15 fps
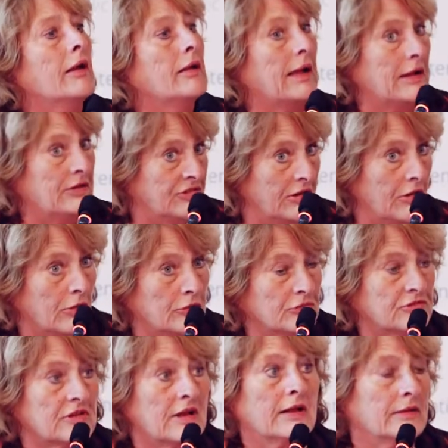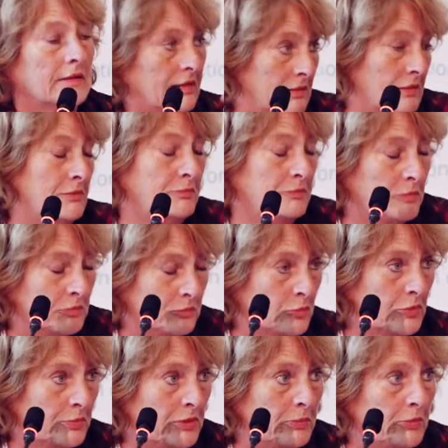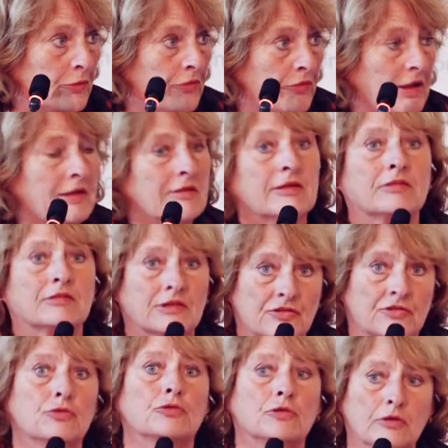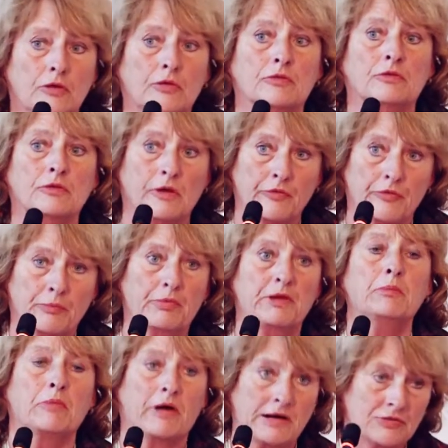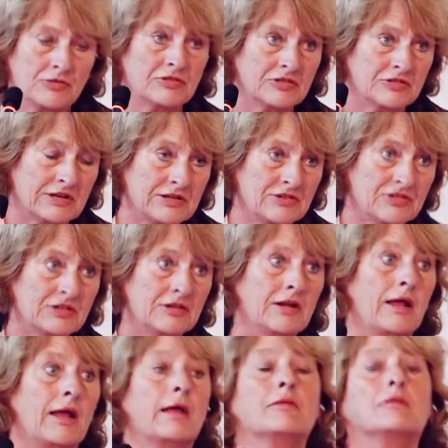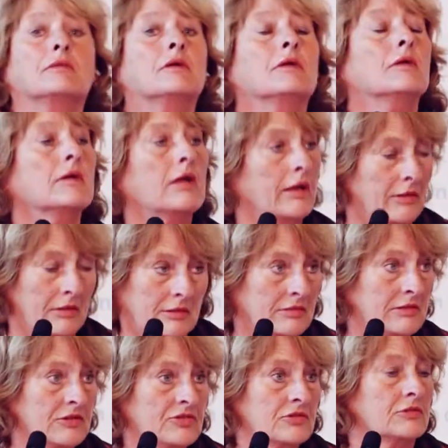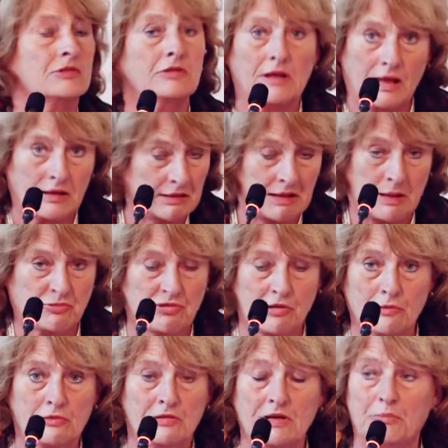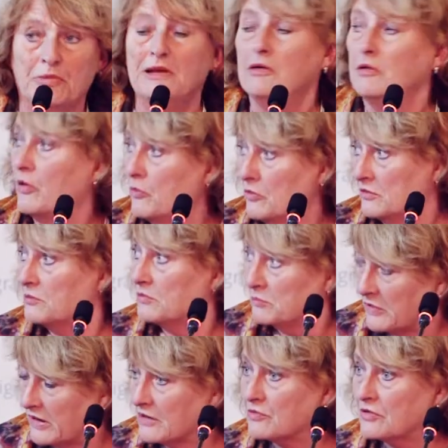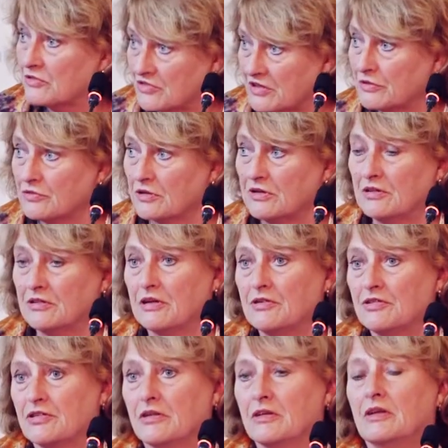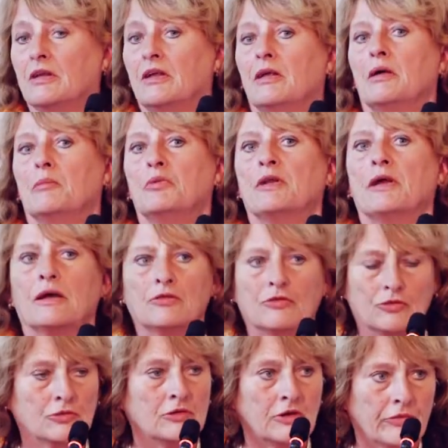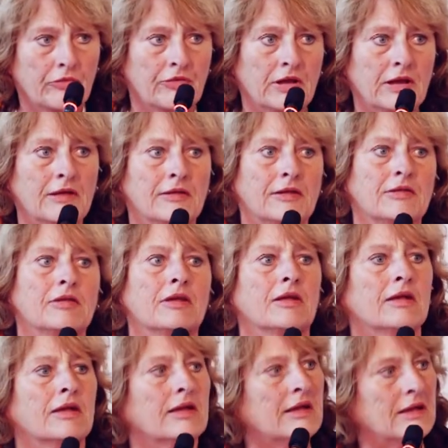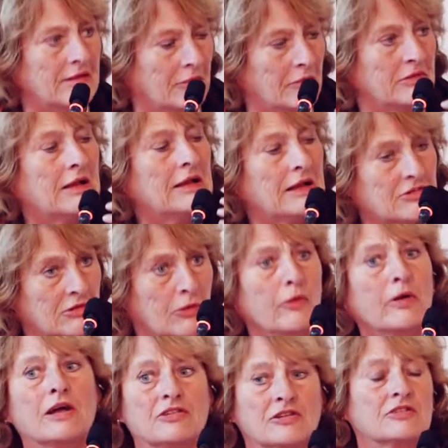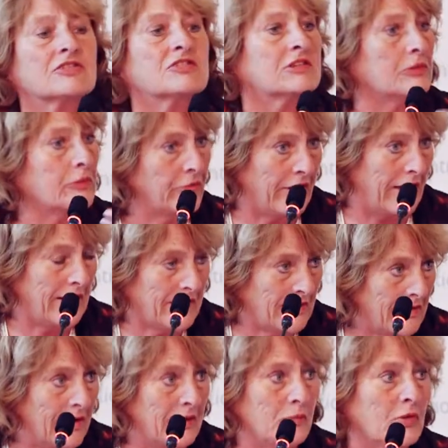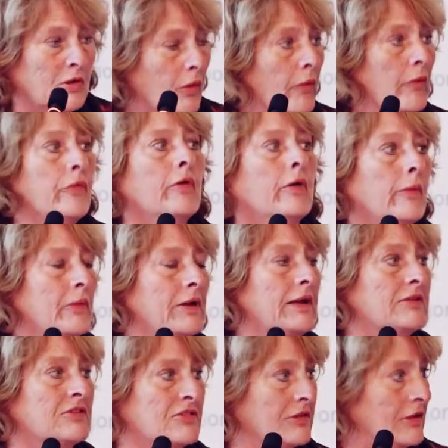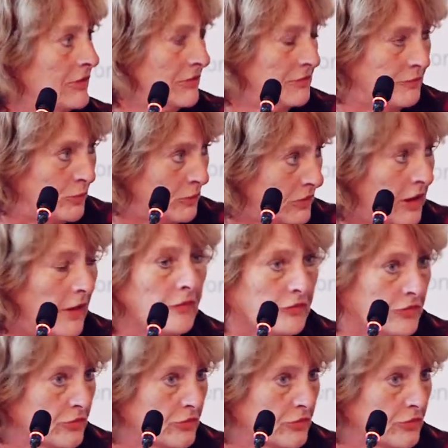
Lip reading: NGOs and more people think that there should not be migrant detention, and there should absolutely be no migrant children detention. But I do not think that as long as it's still there, and we all know it's not gone